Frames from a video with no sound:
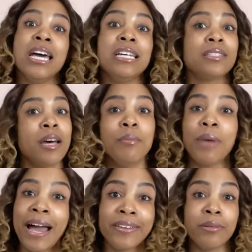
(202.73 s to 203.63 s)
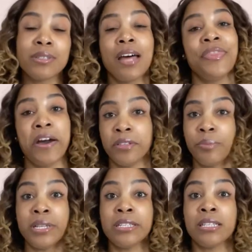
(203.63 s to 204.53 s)
some items, one thousand
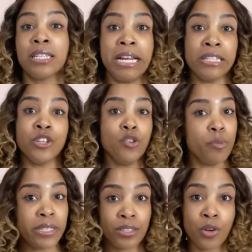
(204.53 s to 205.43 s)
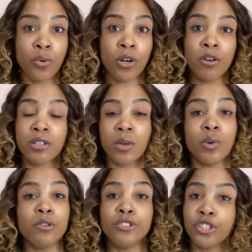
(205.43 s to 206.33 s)
pieces. And as a new business owner or
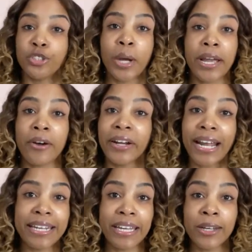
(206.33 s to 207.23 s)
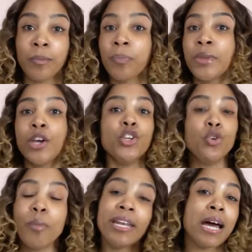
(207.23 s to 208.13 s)
someone who's just trying out an idea, you
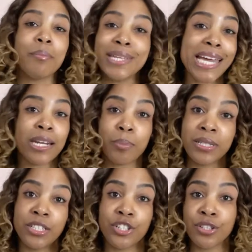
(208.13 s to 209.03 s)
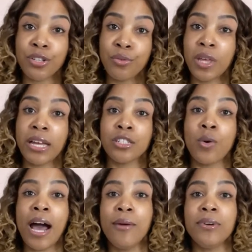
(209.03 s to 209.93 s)
may not be in a position to do that. So
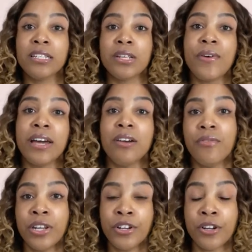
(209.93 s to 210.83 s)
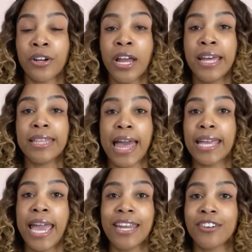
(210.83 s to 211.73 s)
I wanted to find a vendor that
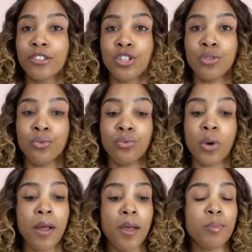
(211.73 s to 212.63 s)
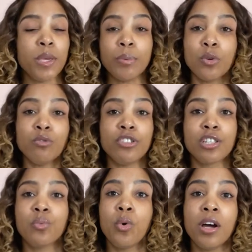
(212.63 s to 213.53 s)
catered to people who
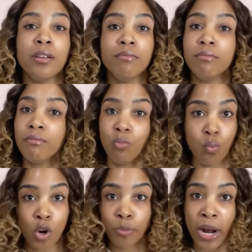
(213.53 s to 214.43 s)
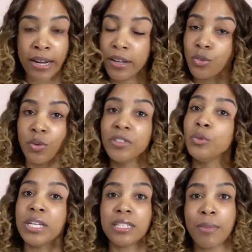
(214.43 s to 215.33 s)
just want one product, or if you
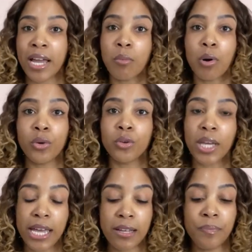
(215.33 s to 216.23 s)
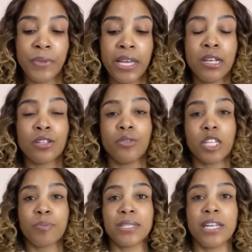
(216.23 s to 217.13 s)
need to buy in bulk, you can. So this
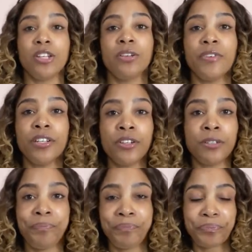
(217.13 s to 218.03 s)
particular vendor